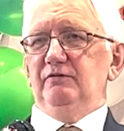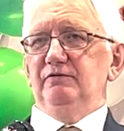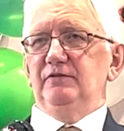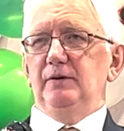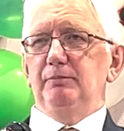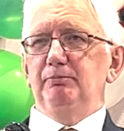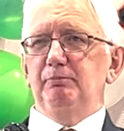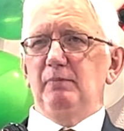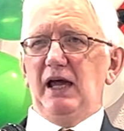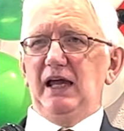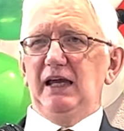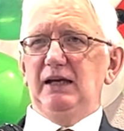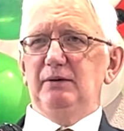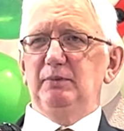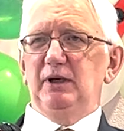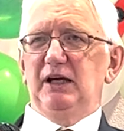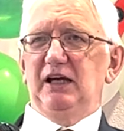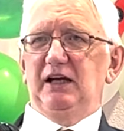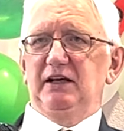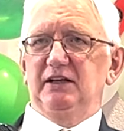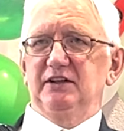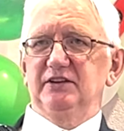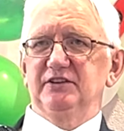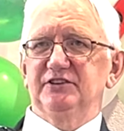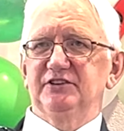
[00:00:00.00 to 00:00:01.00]
The
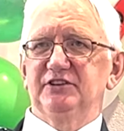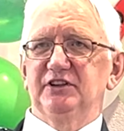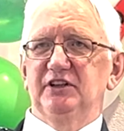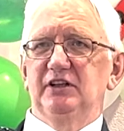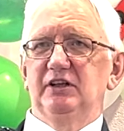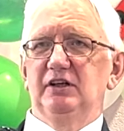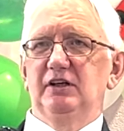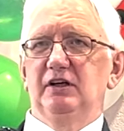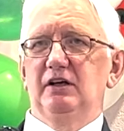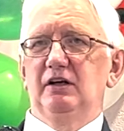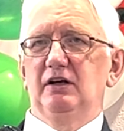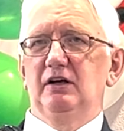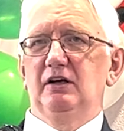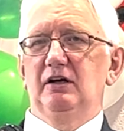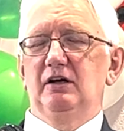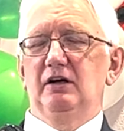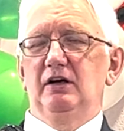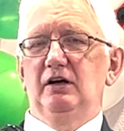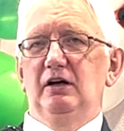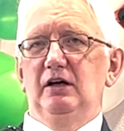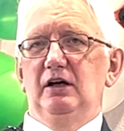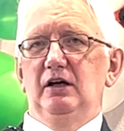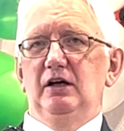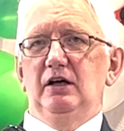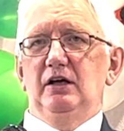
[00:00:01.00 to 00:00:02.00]
maimings,
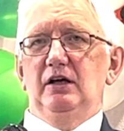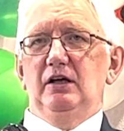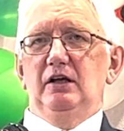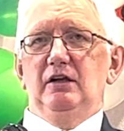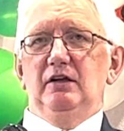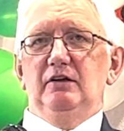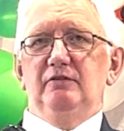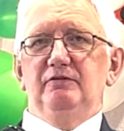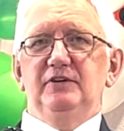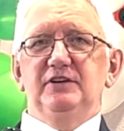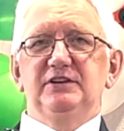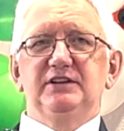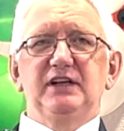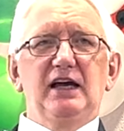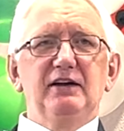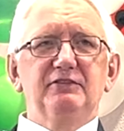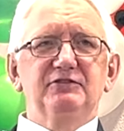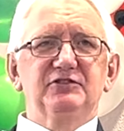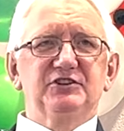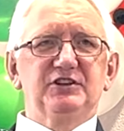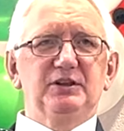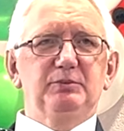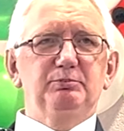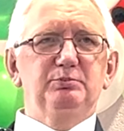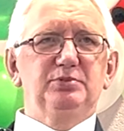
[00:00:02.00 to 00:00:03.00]
the
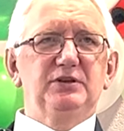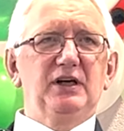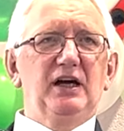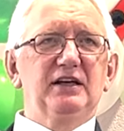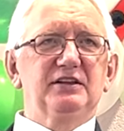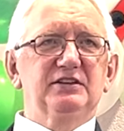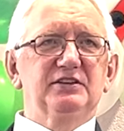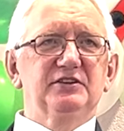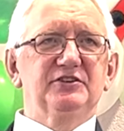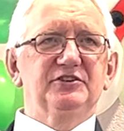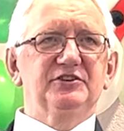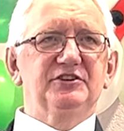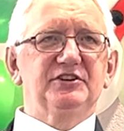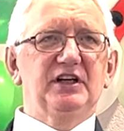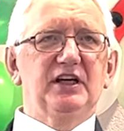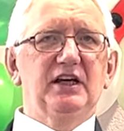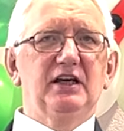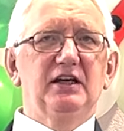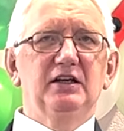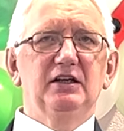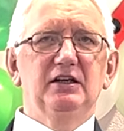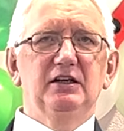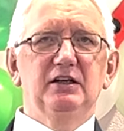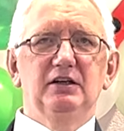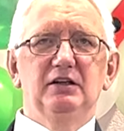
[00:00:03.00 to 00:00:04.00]
deaths in
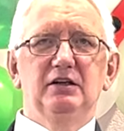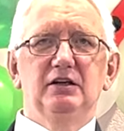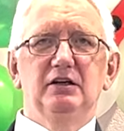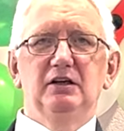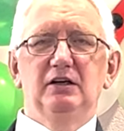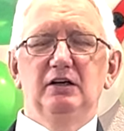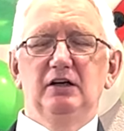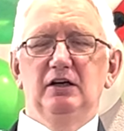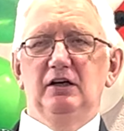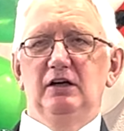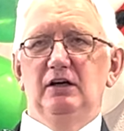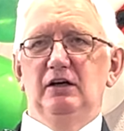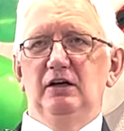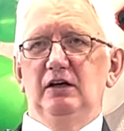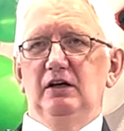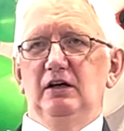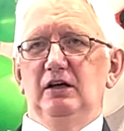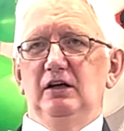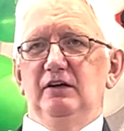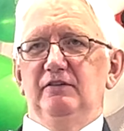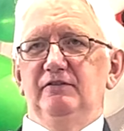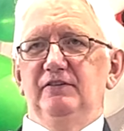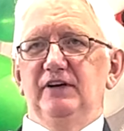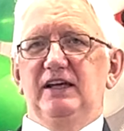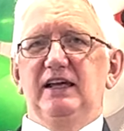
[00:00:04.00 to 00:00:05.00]
pregnancy,
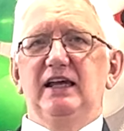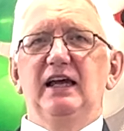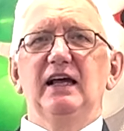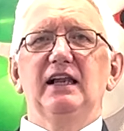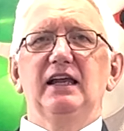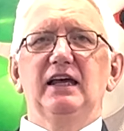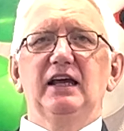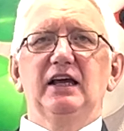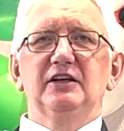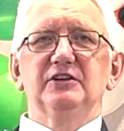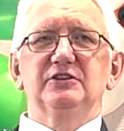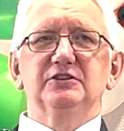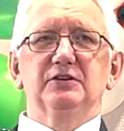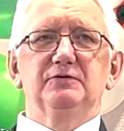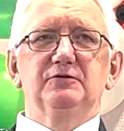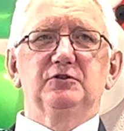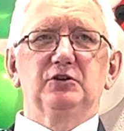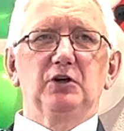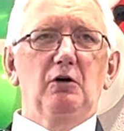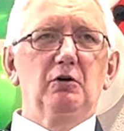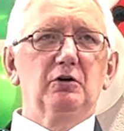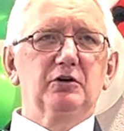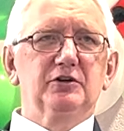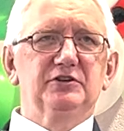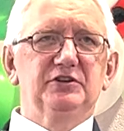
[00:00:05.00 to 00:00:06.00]
the killings of
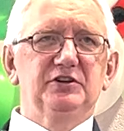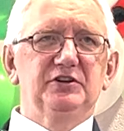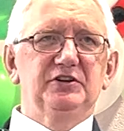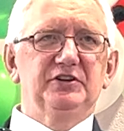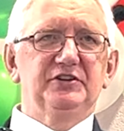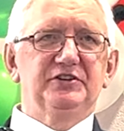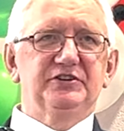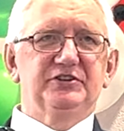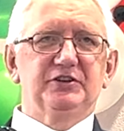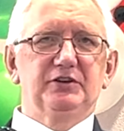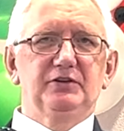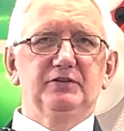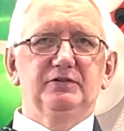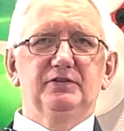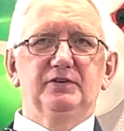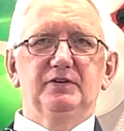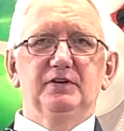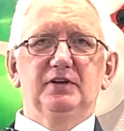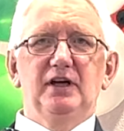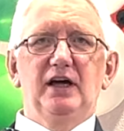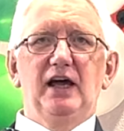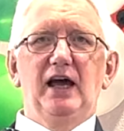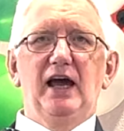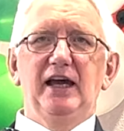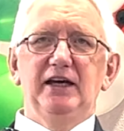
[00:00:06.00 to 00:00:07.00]
doctors, of
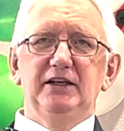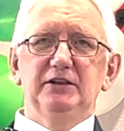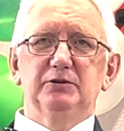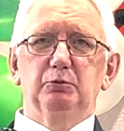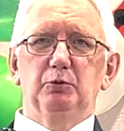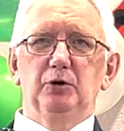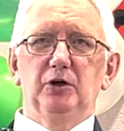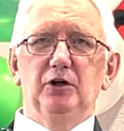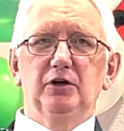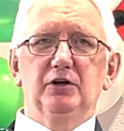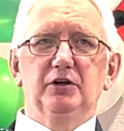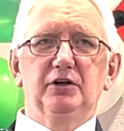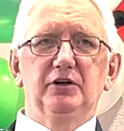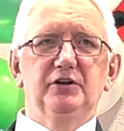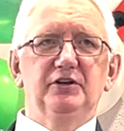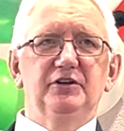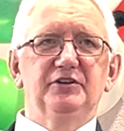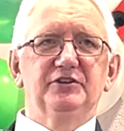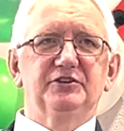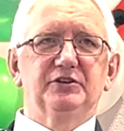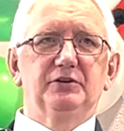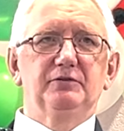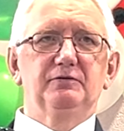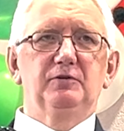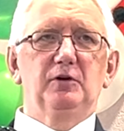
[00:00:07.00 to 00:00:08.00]
aid
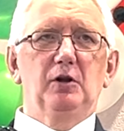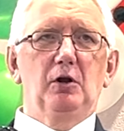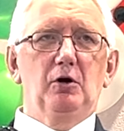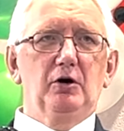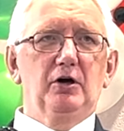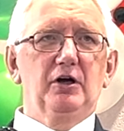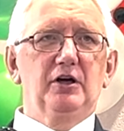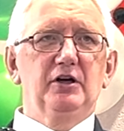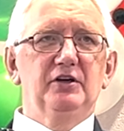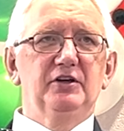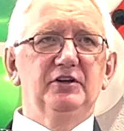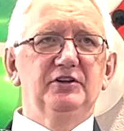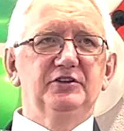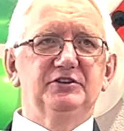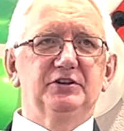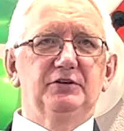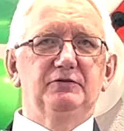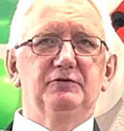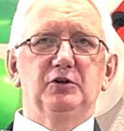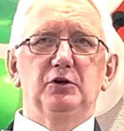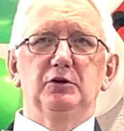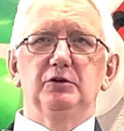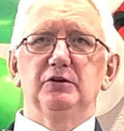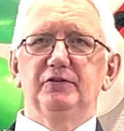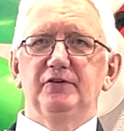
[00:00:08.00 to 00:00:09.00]
workers, of lawyers,
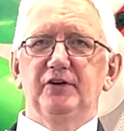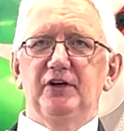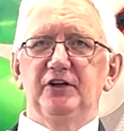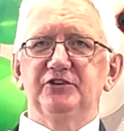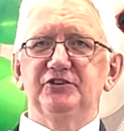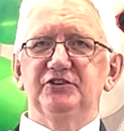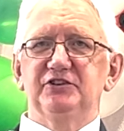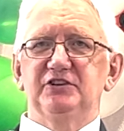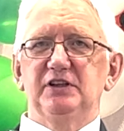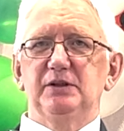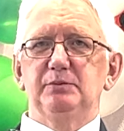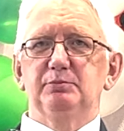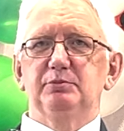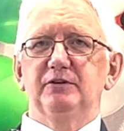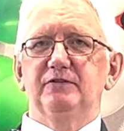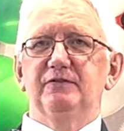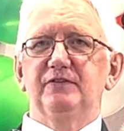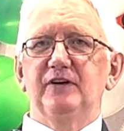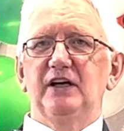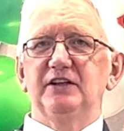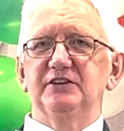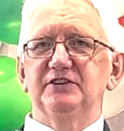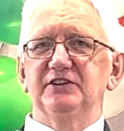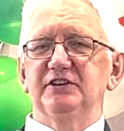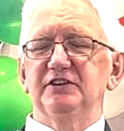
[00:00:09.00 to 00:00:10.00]
of university
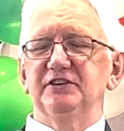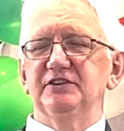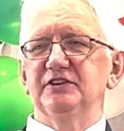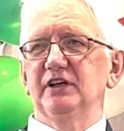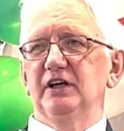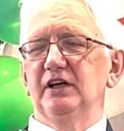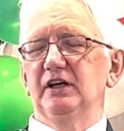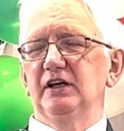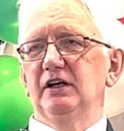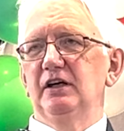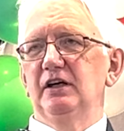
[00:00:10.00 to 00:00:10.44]
professors,